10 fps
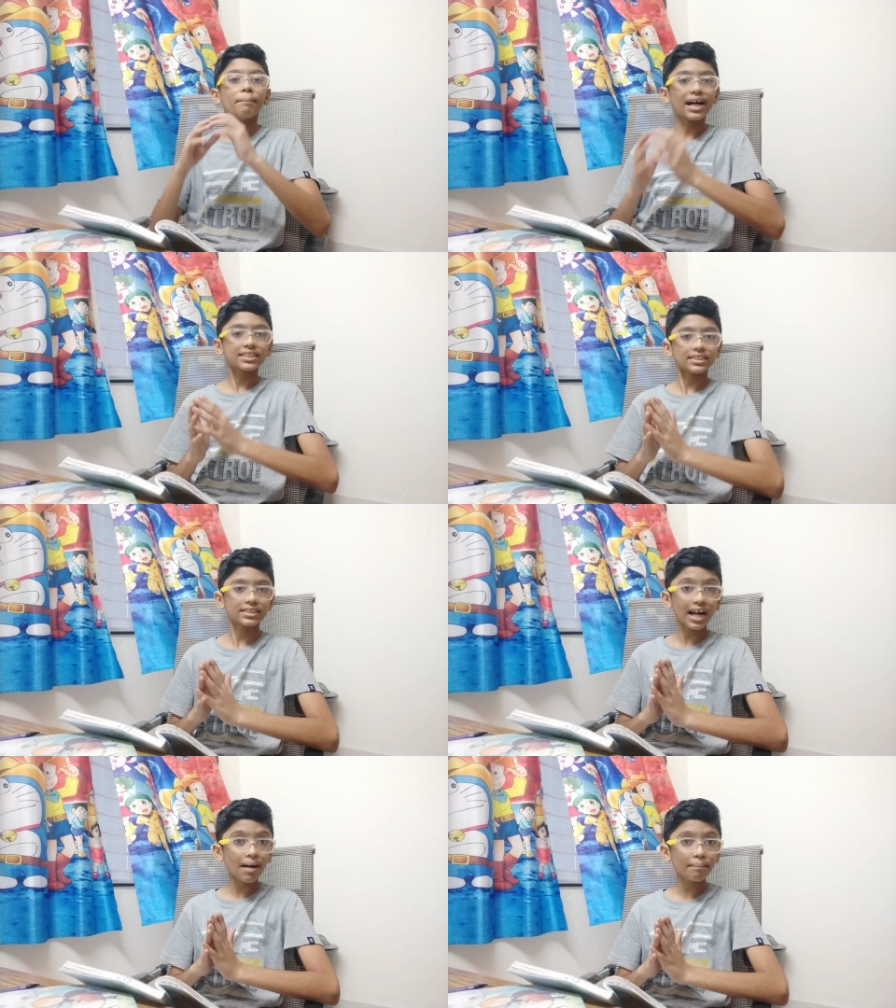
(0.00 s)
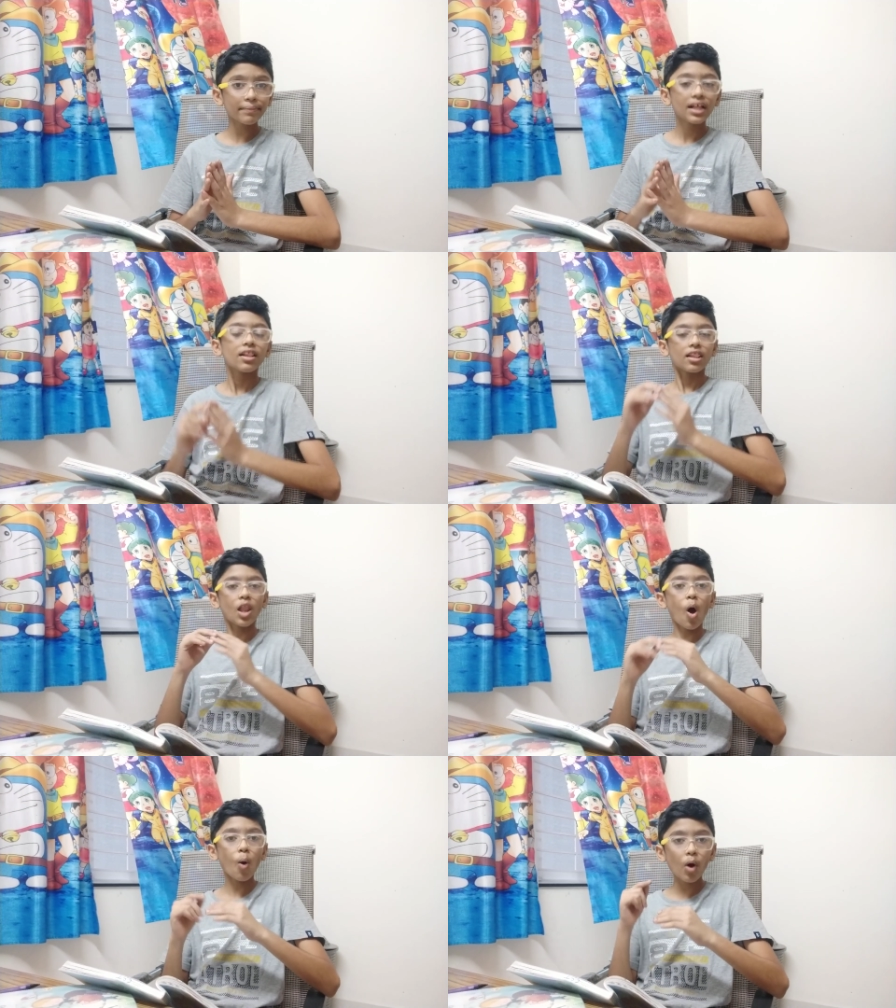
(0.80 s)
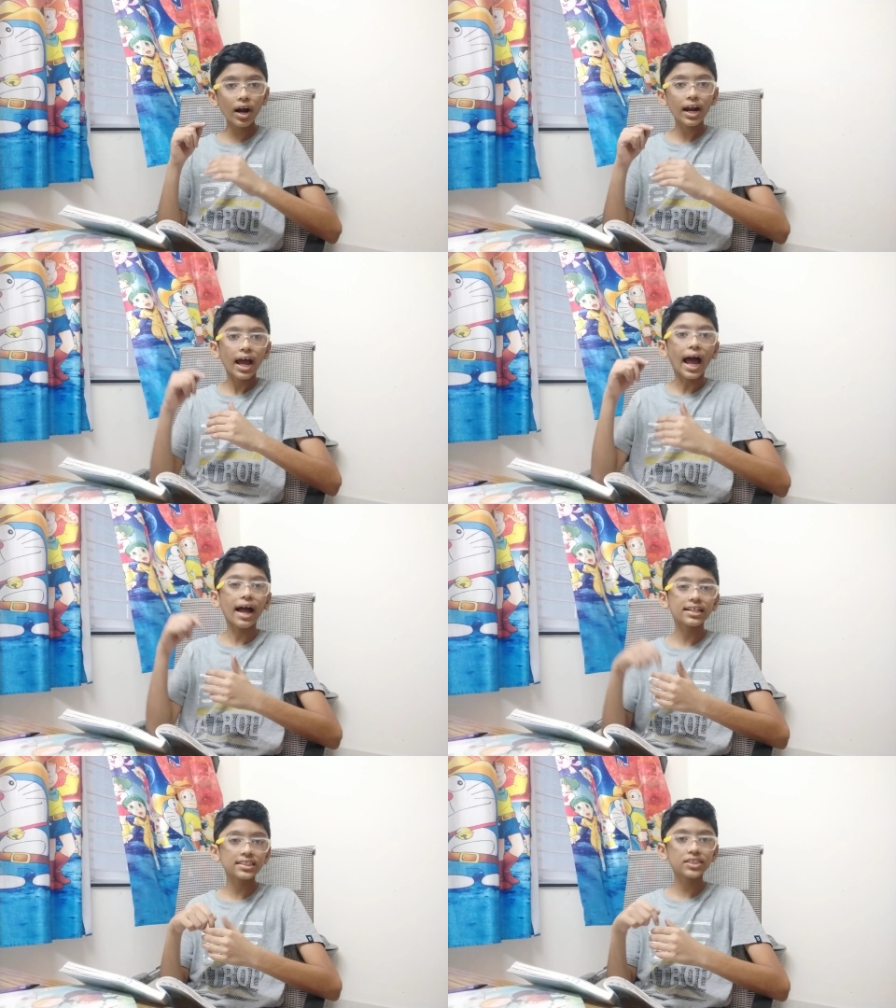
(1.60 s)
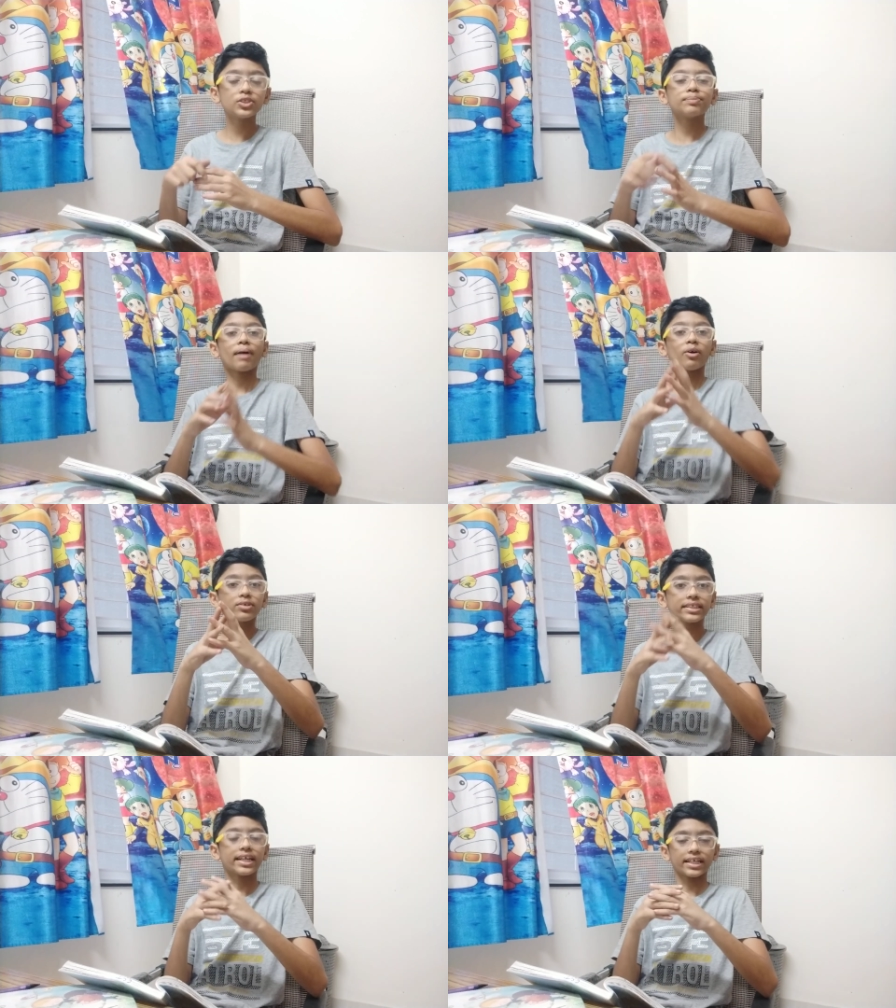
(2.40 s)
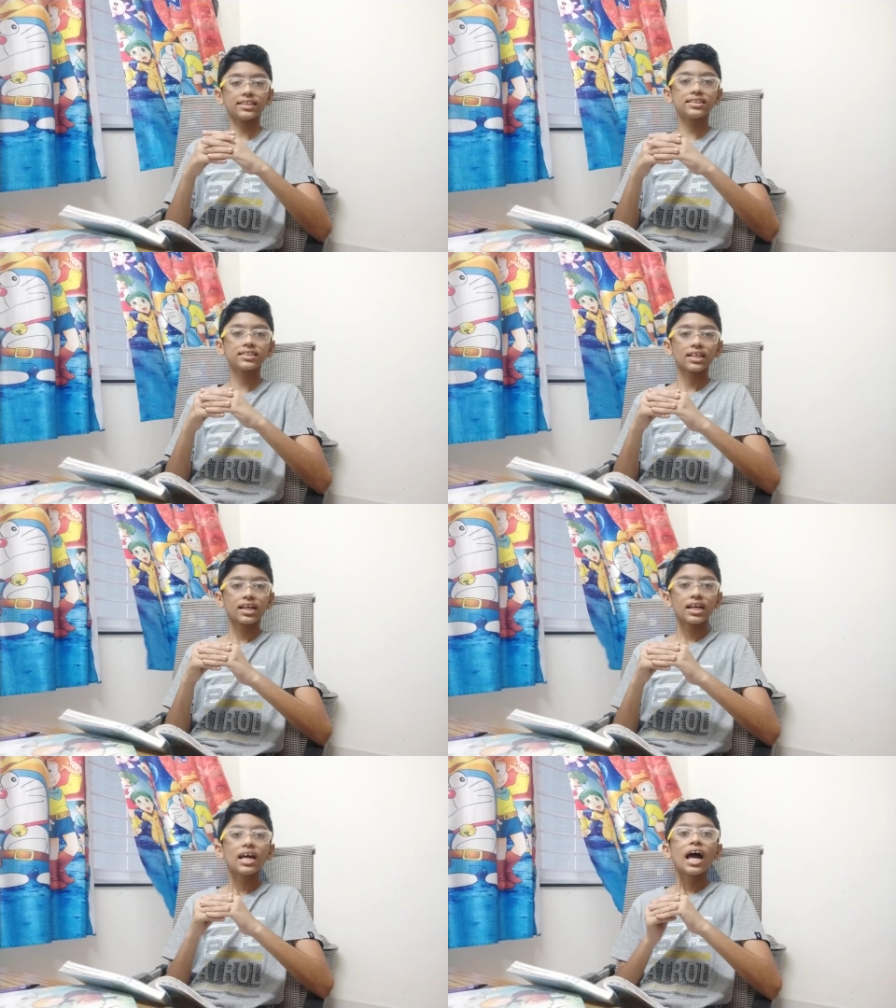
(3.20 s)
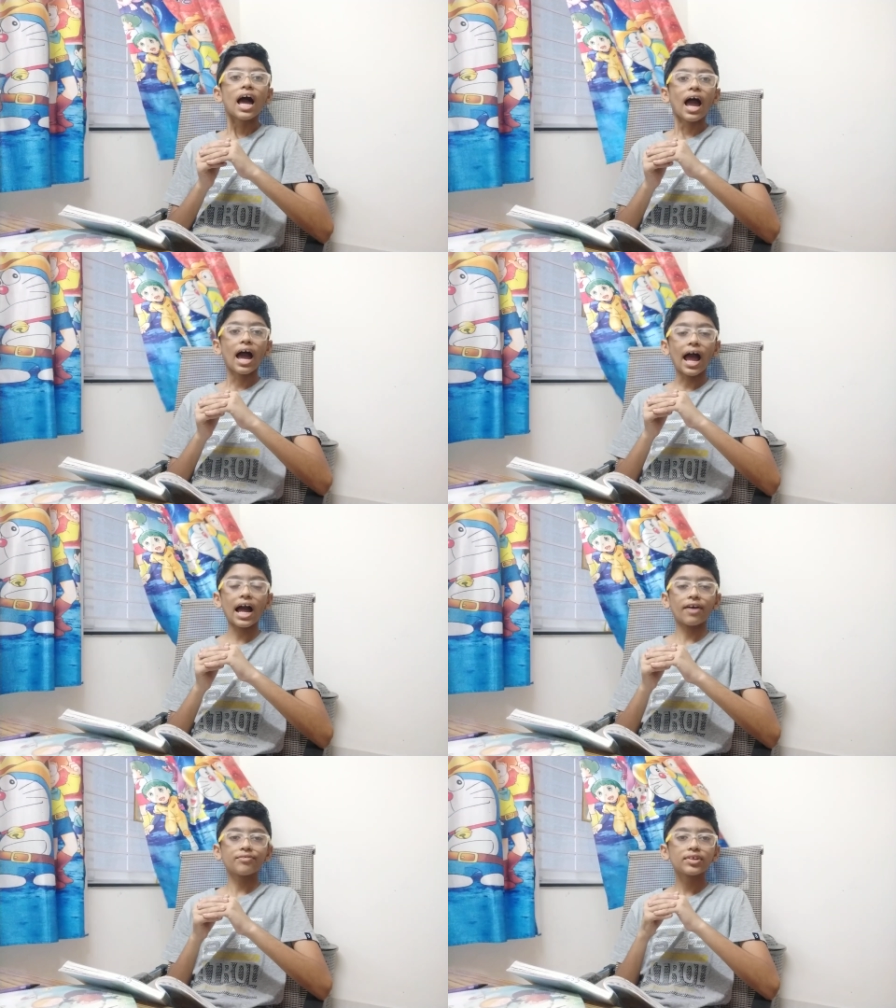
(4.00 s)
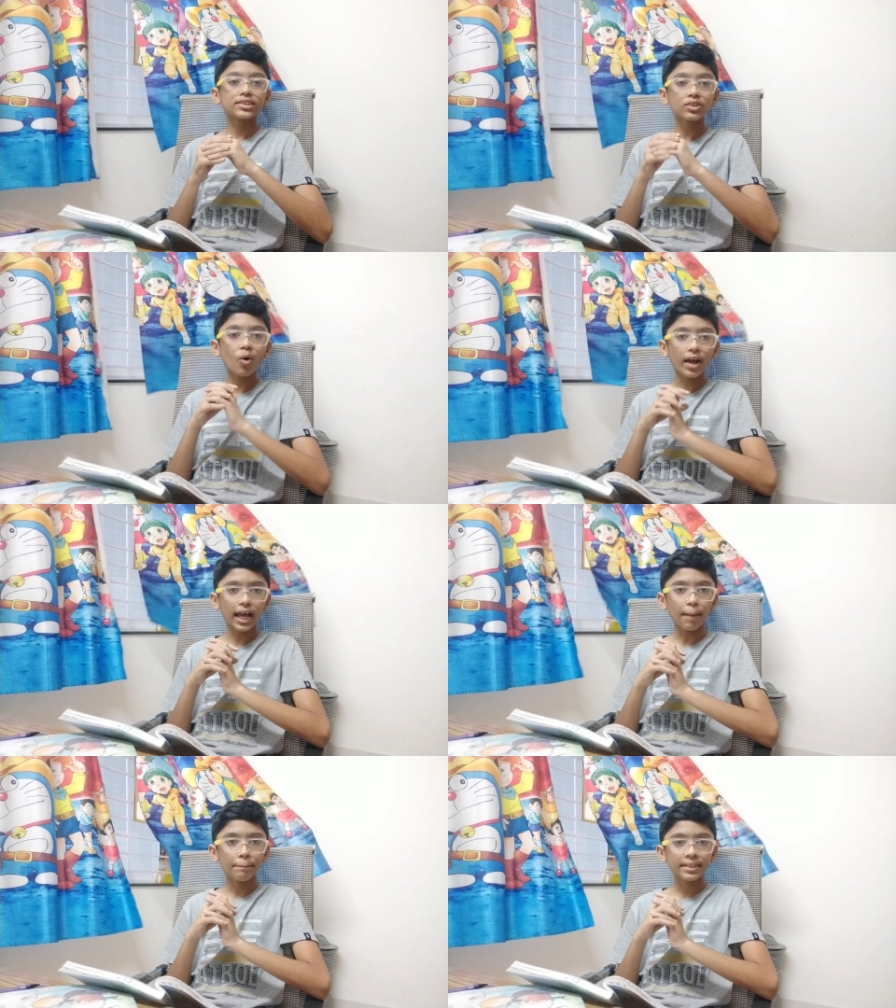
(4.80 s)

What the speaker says: But some lower altitude mountains have snow cap.